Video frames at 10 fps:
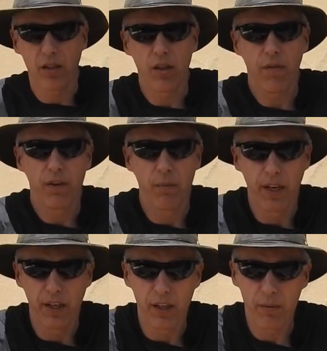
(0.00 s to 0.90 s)
a softer
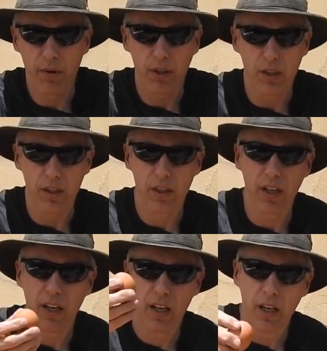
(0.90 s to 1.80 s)
medium, which is
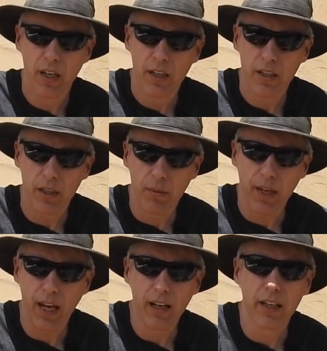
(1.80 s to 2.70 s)
uh, some
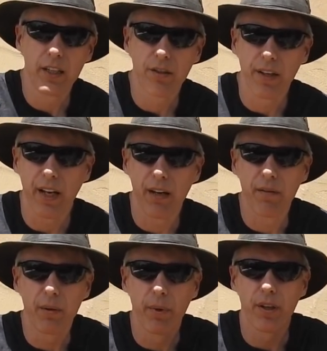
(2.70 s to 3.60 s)
cat litter I
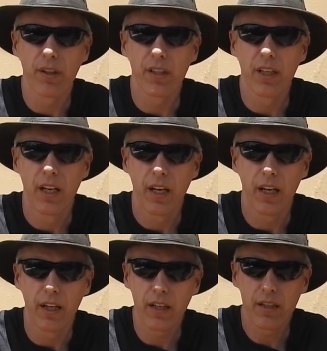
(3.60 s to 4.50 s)
have in a box
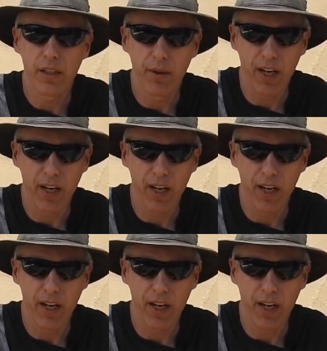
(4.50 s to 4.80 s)
here, see